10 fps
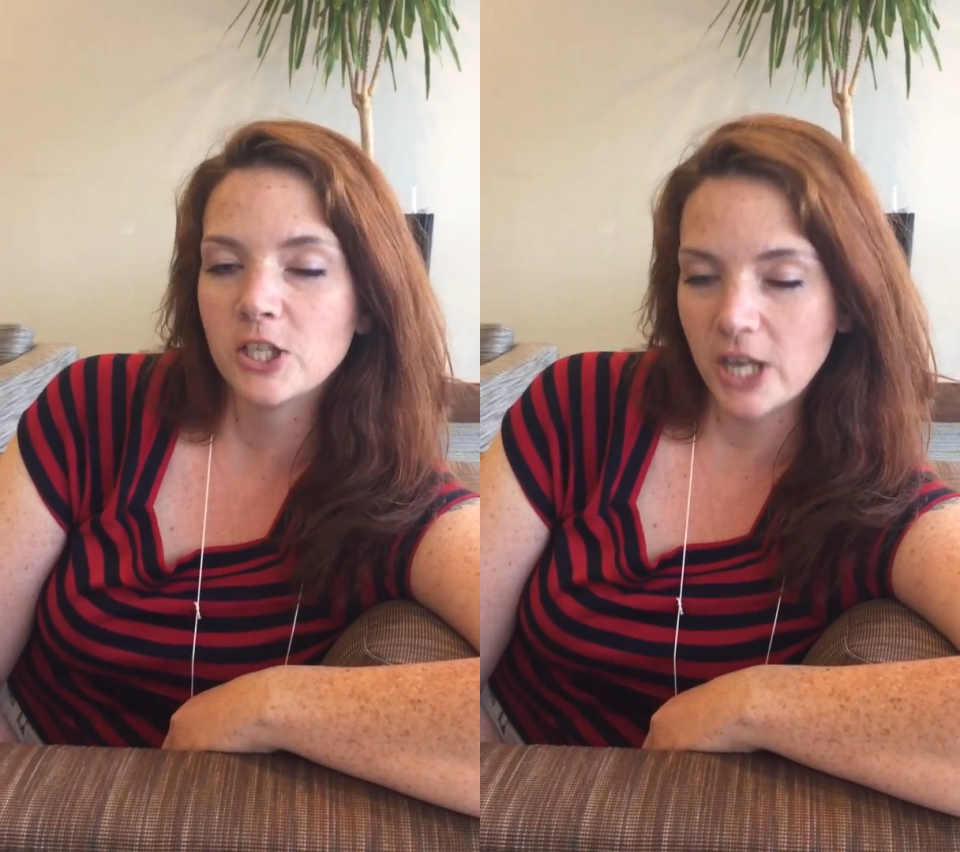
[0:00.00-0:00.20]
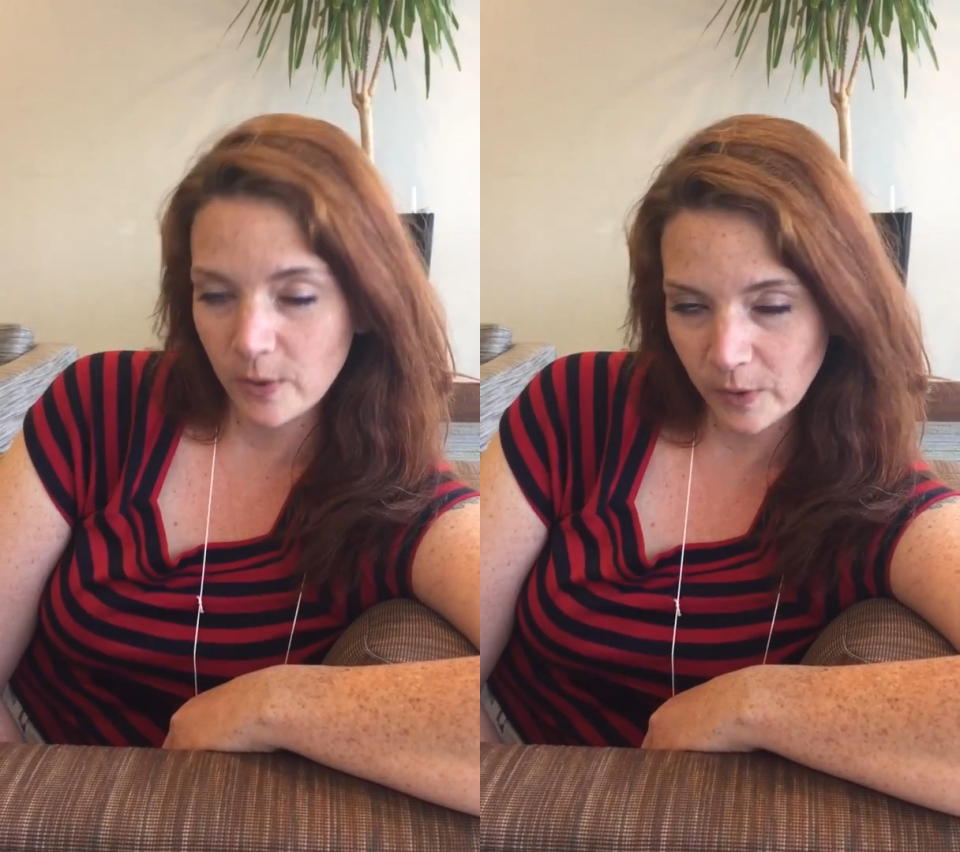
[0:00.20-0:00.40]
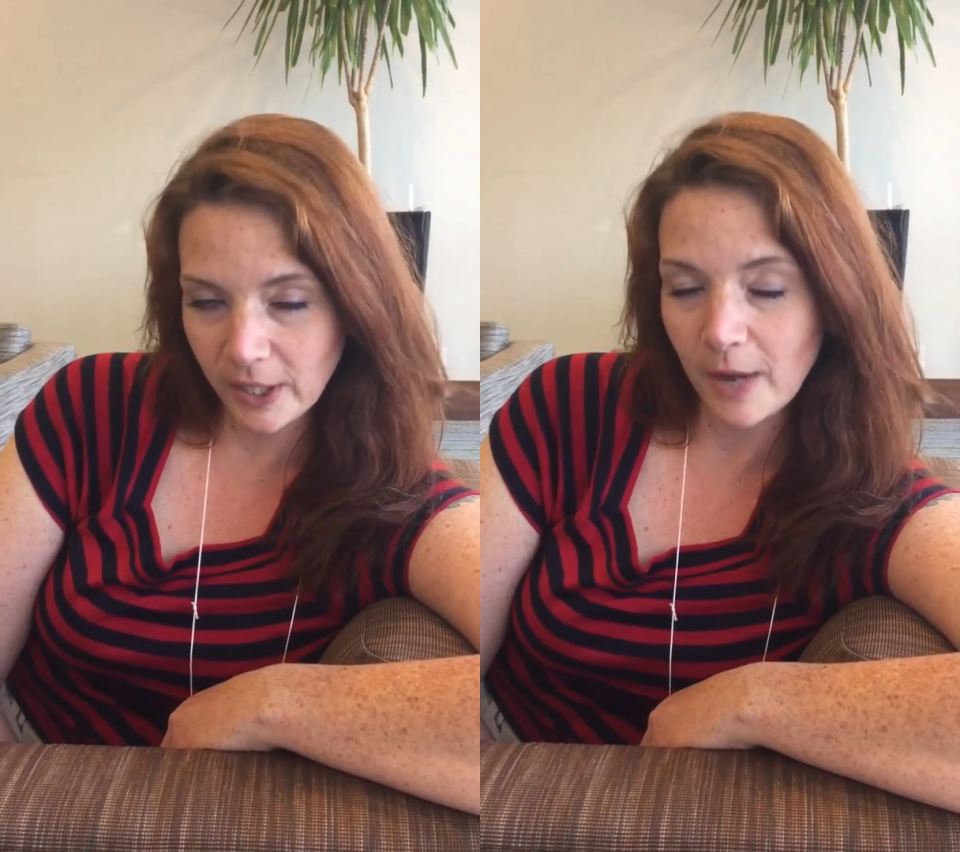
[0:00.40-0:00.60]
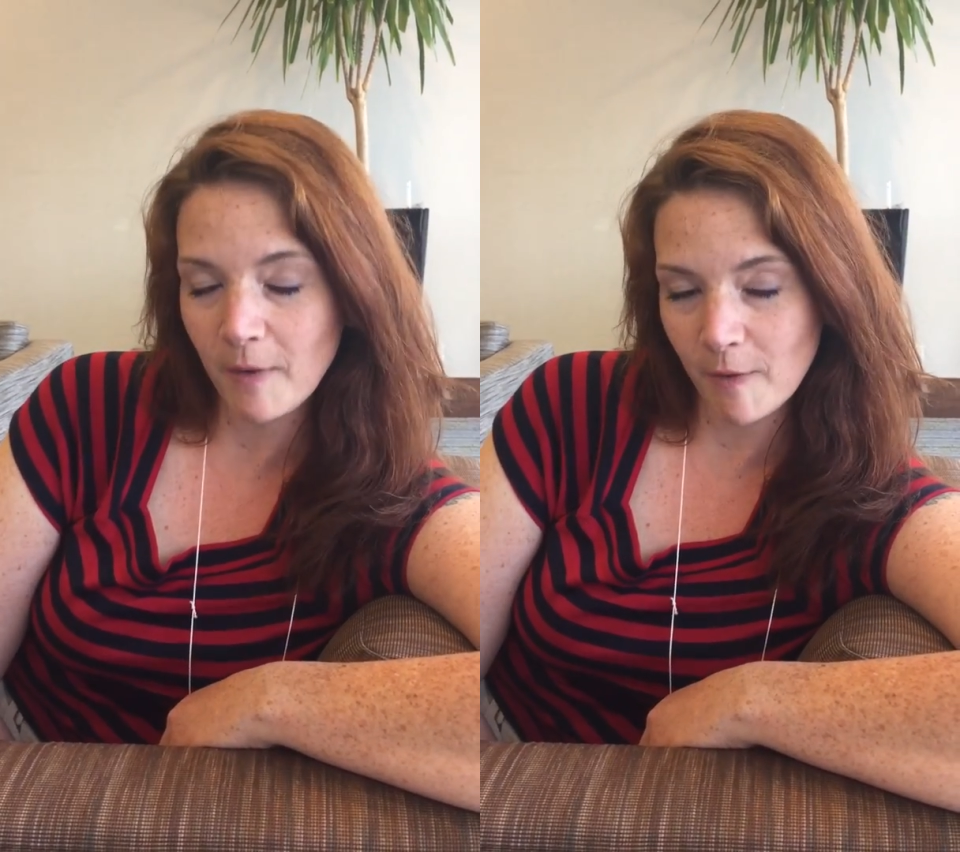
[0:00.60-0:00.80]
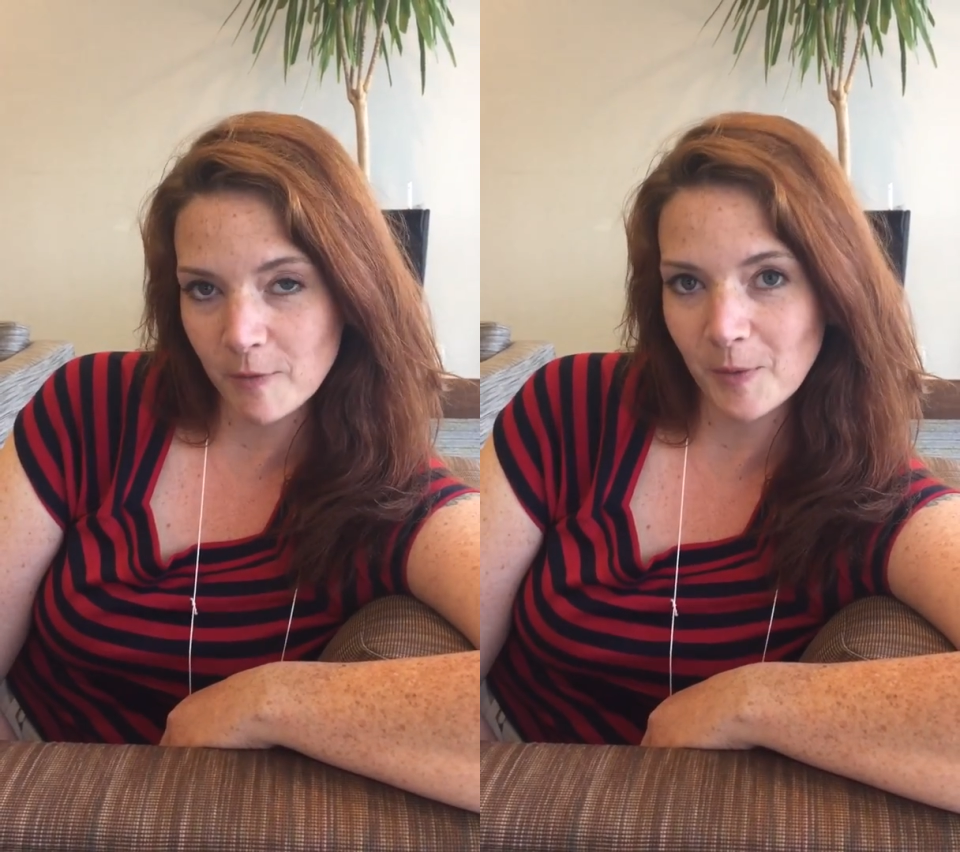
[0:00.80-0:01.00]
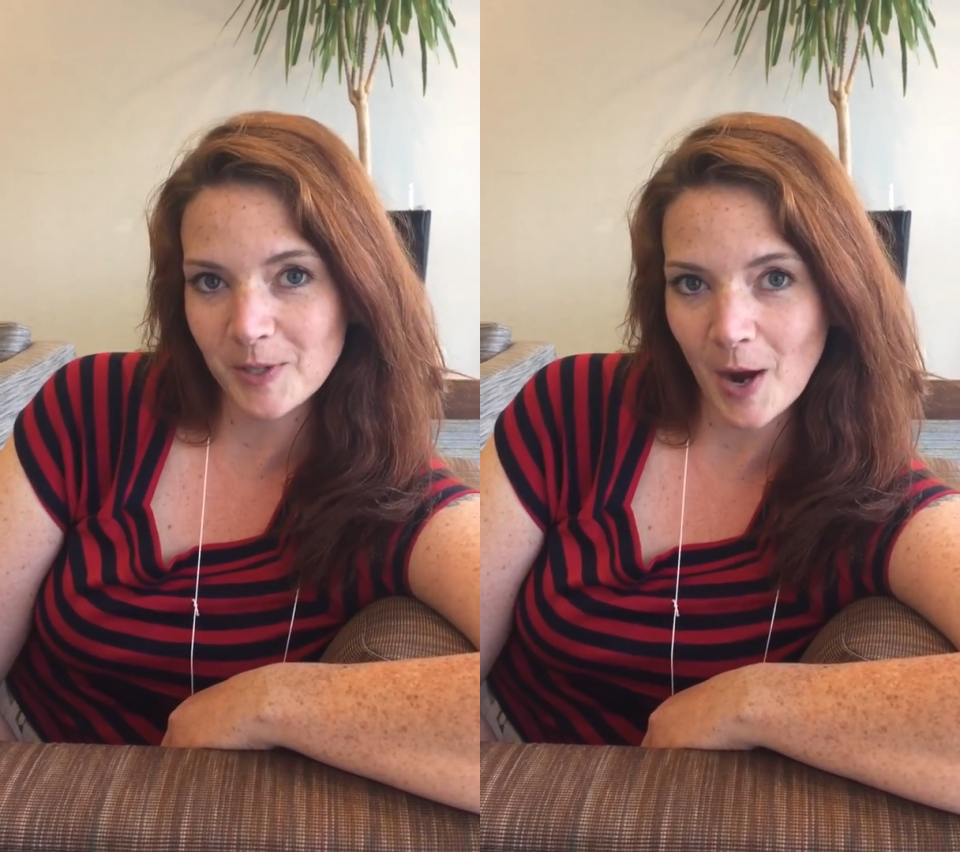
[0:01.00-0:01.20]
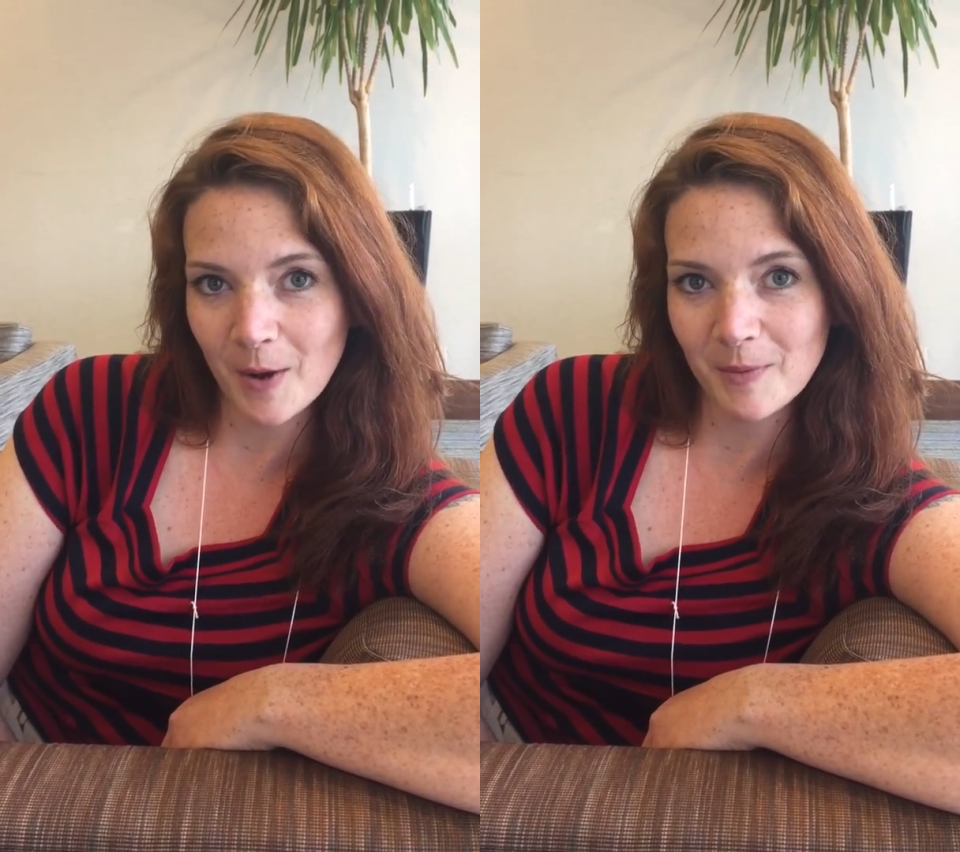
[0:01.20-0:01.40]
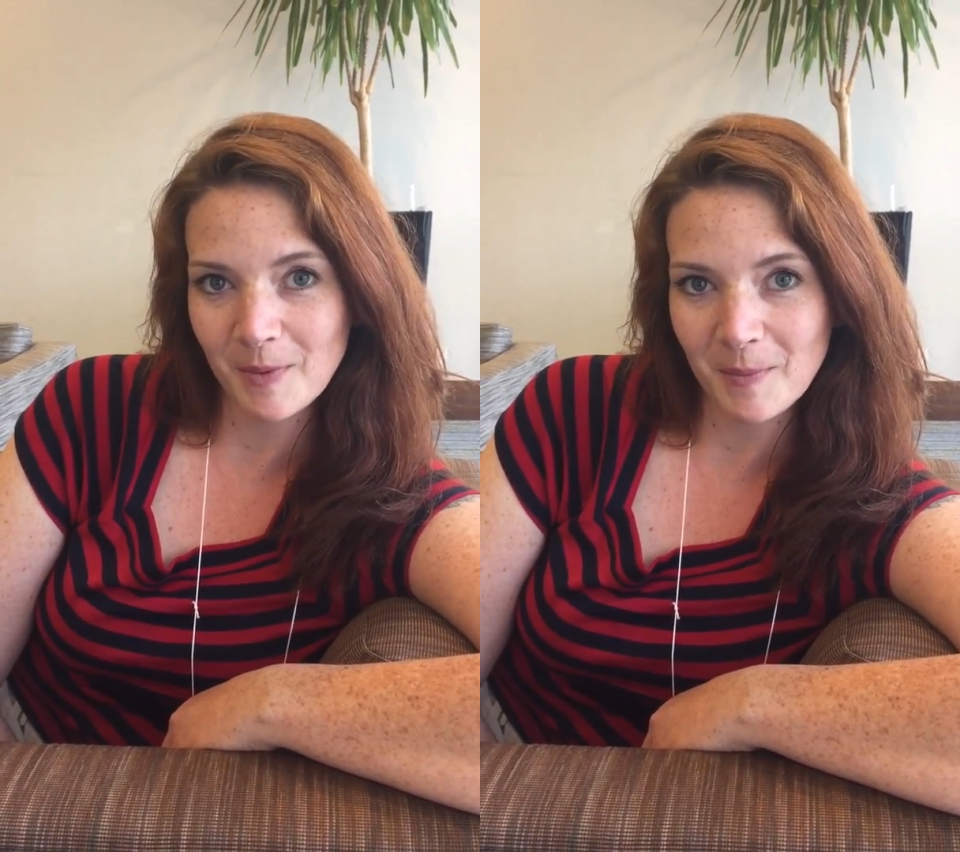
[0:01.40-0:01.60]
Generally, I'm comfortable with
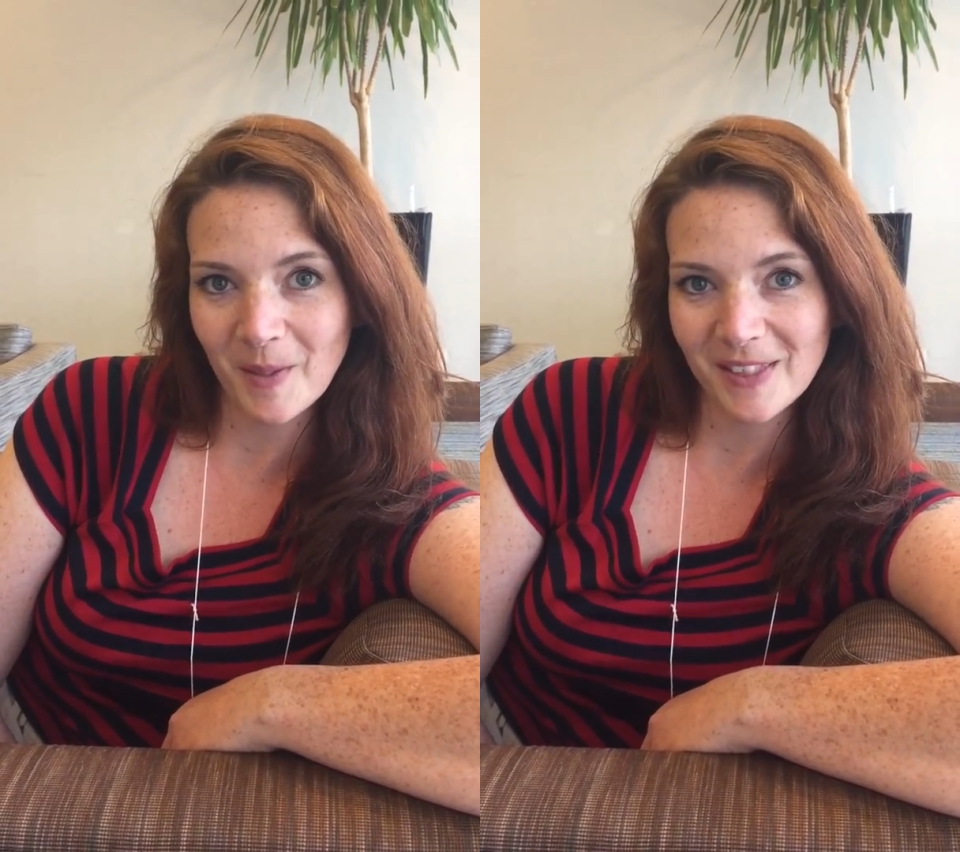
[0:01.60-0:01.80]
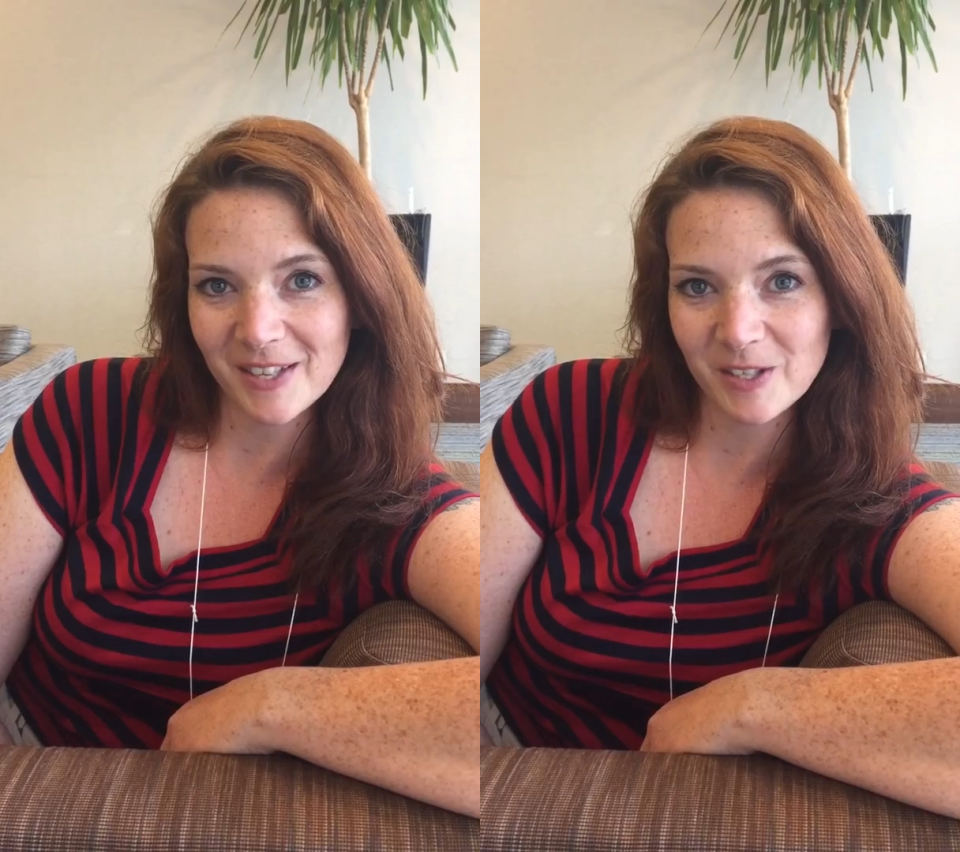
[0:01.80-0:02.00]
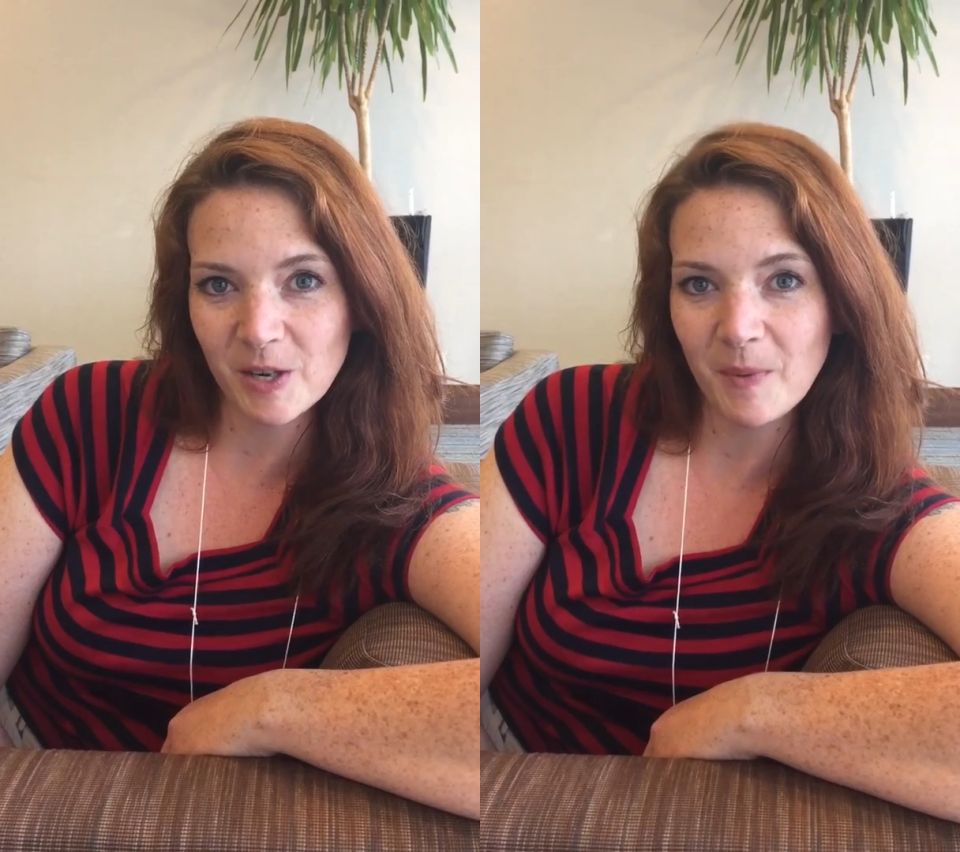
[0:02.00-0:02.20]
talking with people on the street,